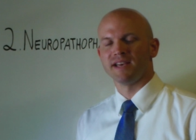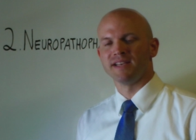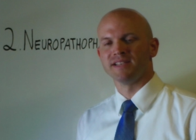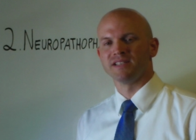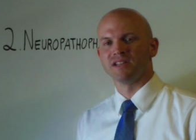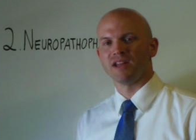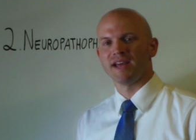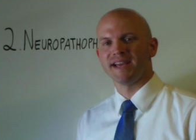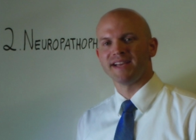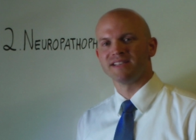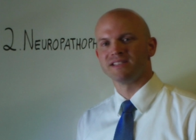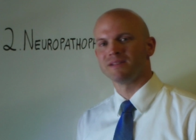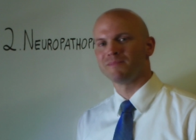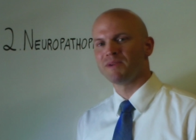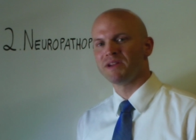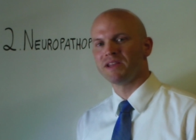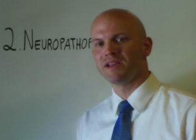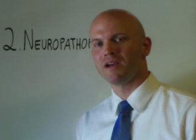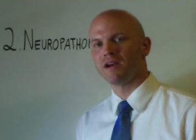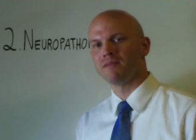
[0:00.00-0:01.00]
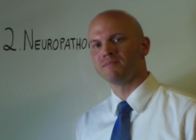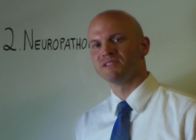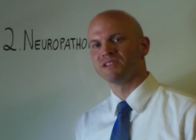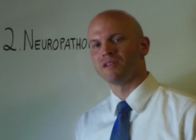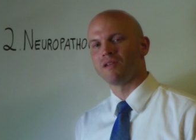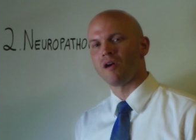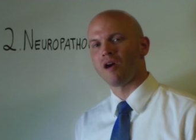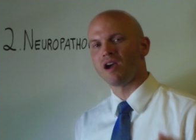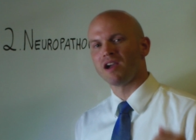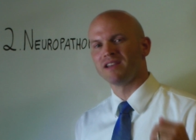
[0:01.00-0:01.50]
is like somebody comes
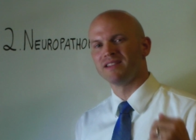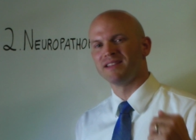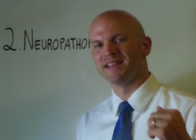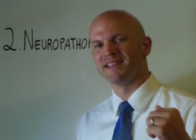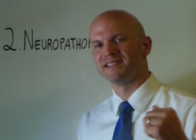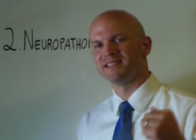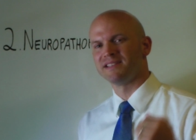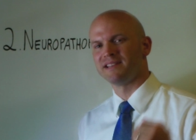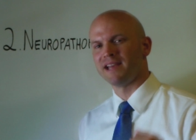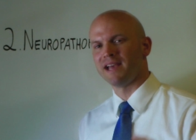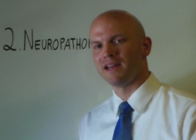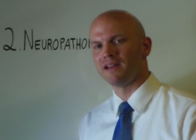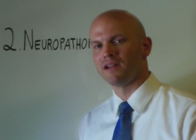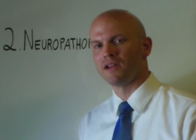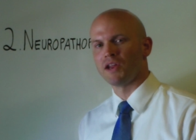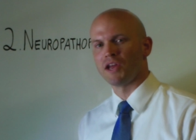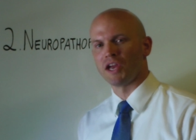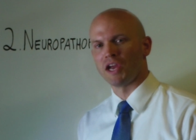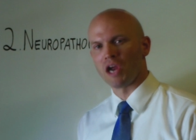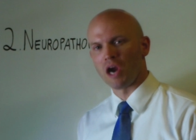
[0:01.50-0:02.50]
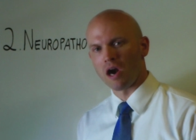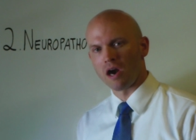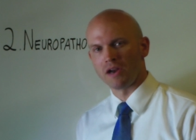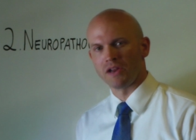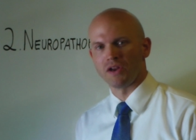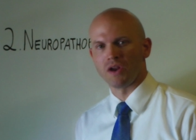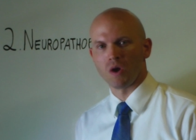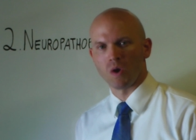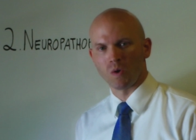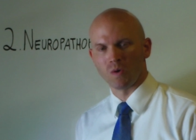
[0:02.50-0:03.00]
along and they stand on a
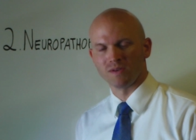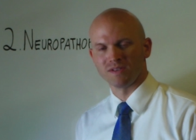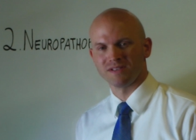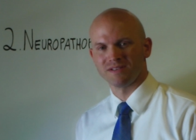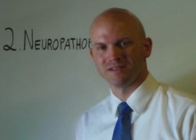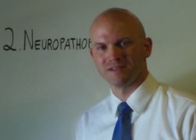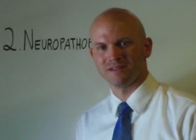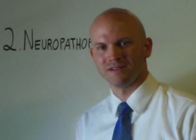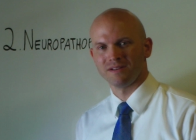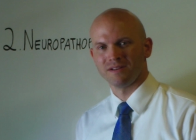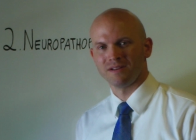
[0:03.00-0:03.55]
garden hose.